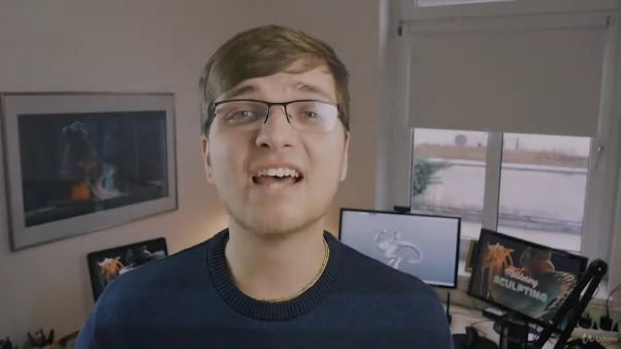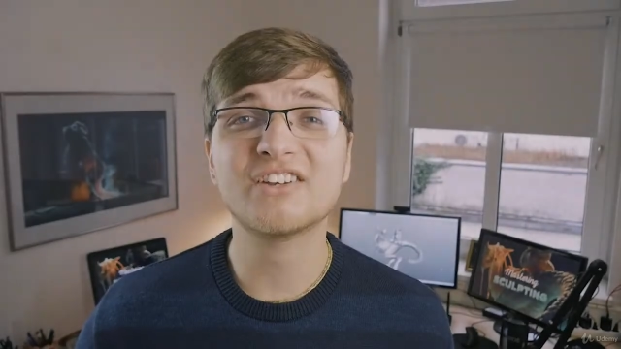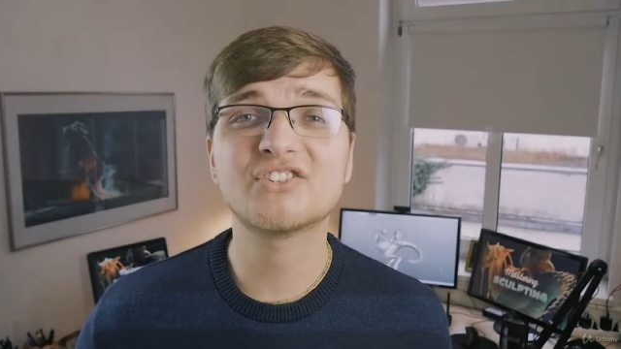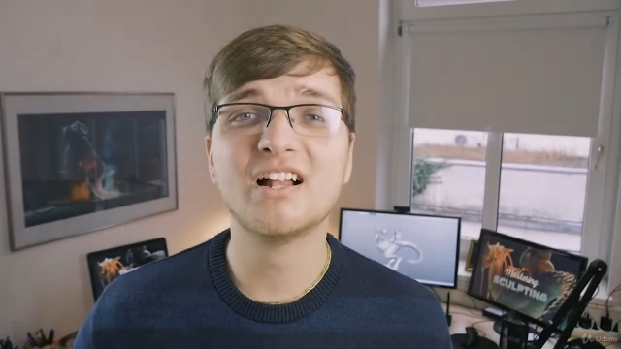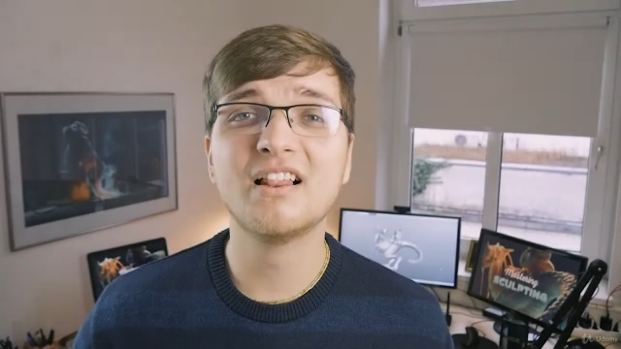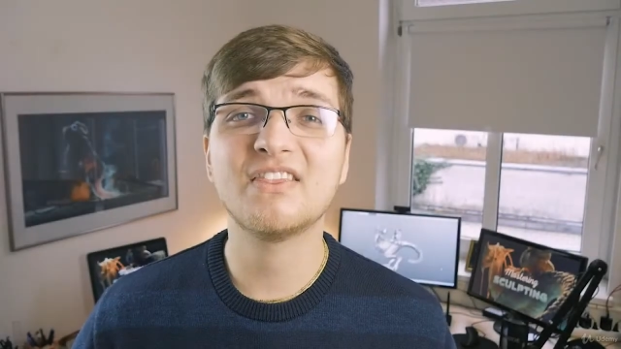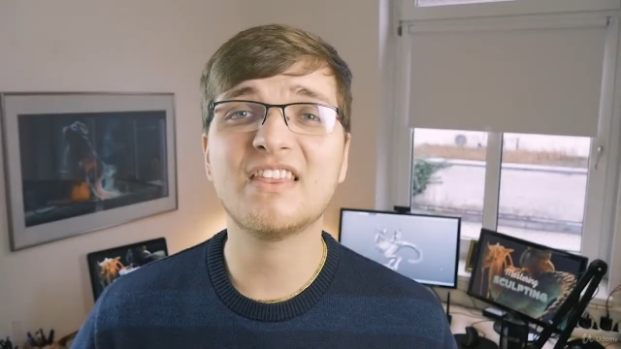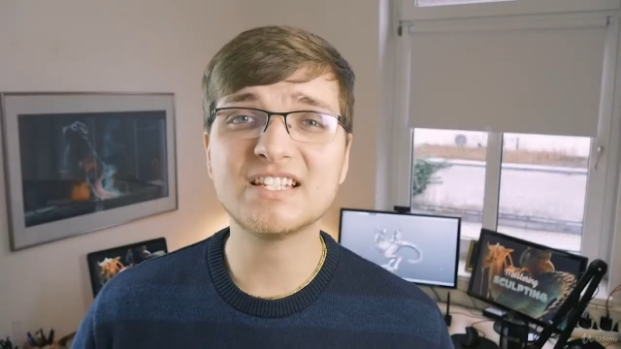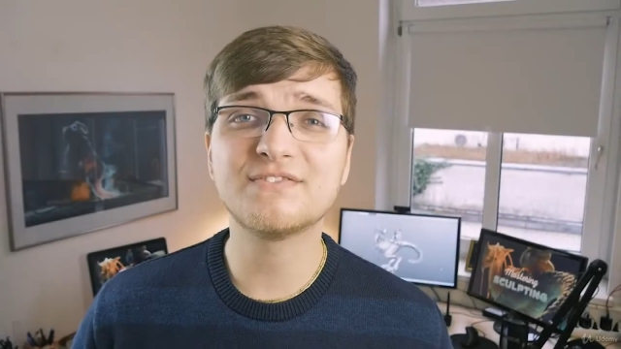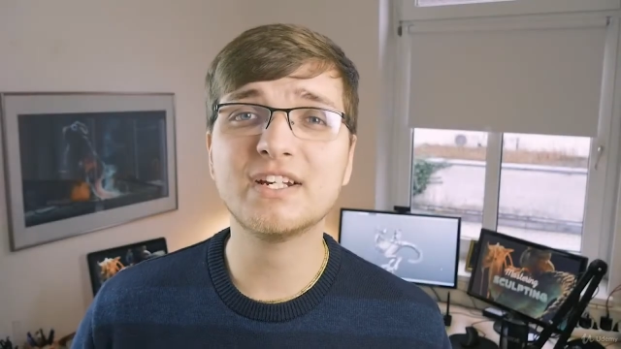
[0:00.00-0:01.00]
a nutshell,
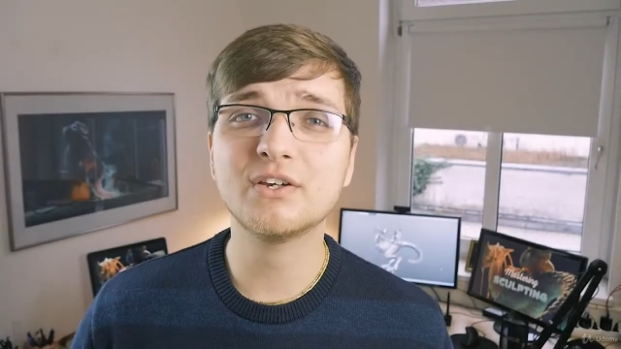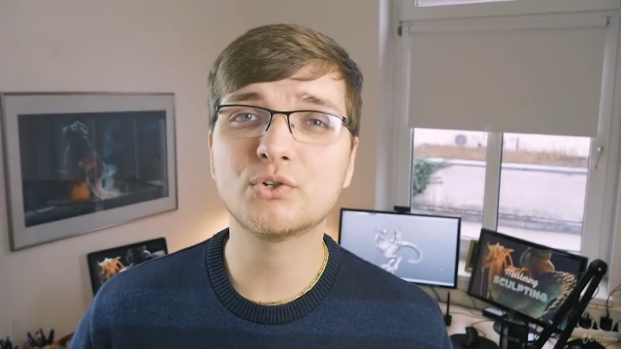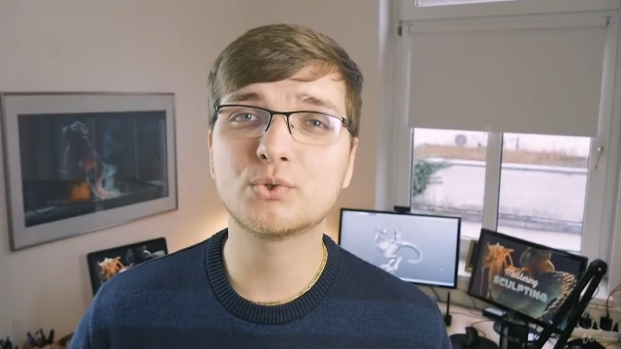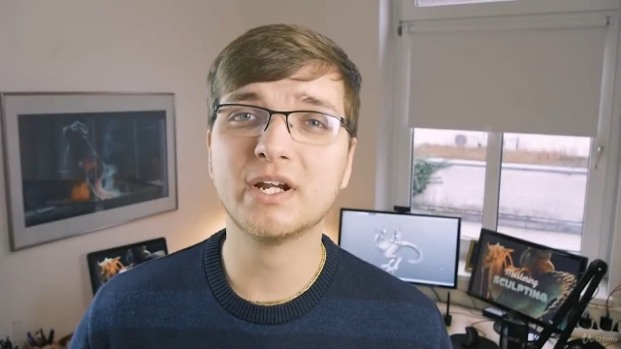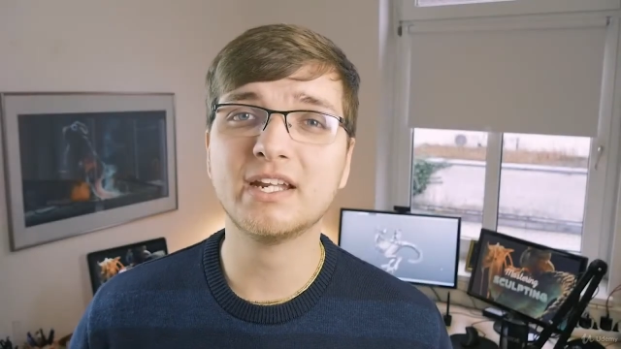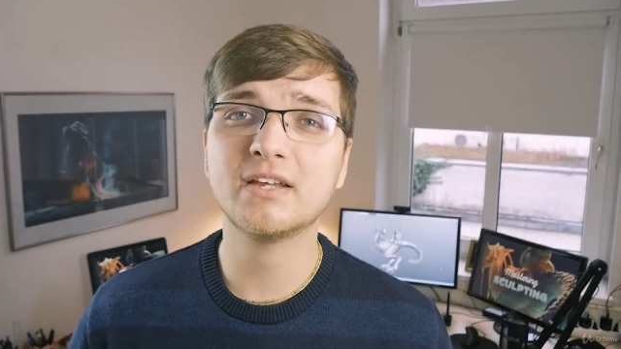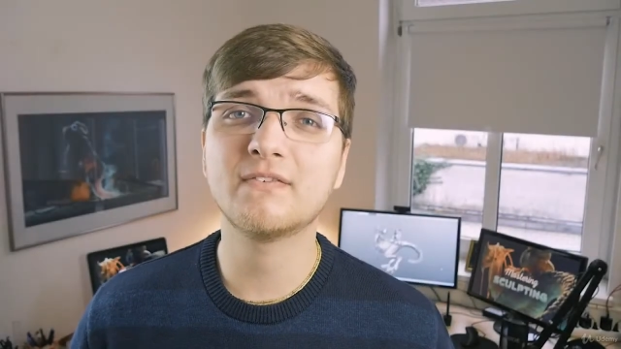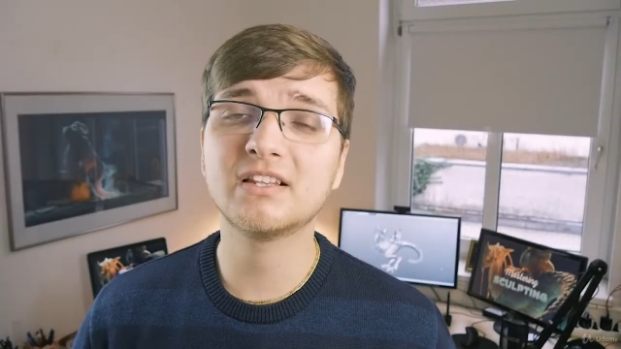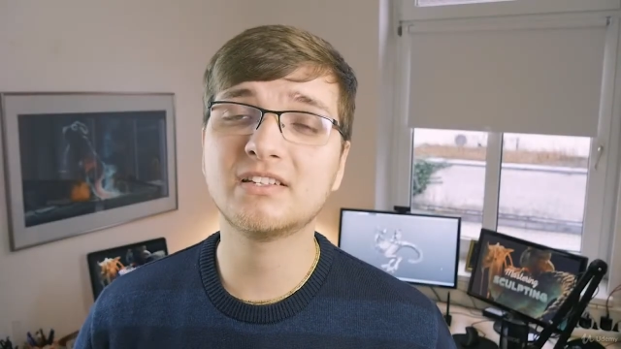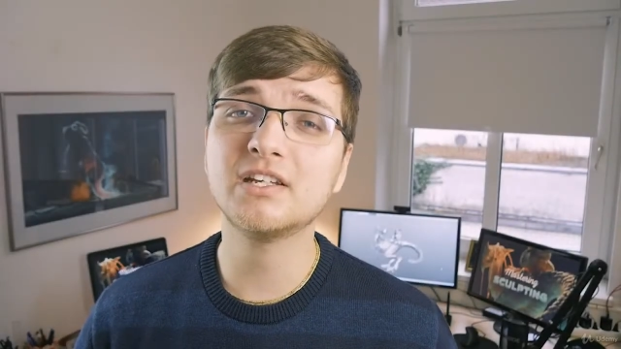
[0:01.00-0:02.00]
this video
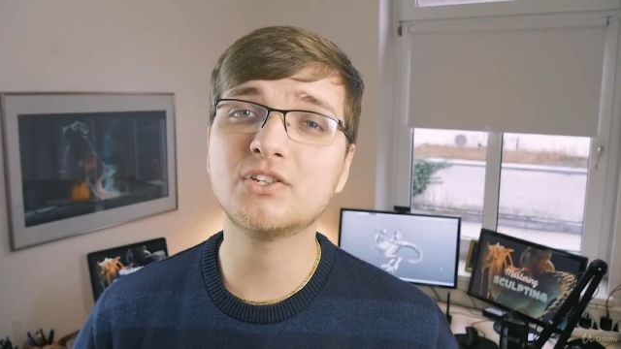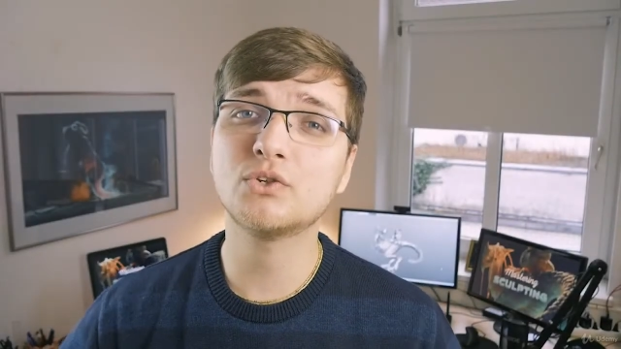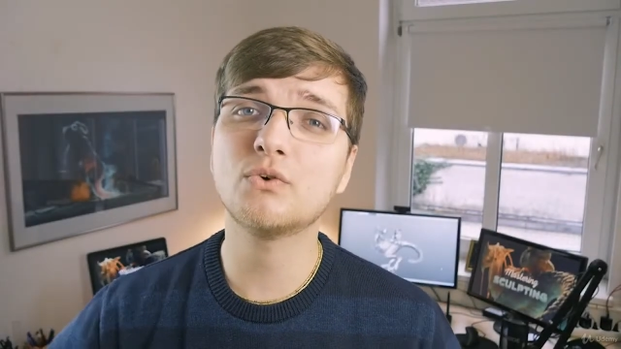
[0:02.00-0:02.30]
training will teach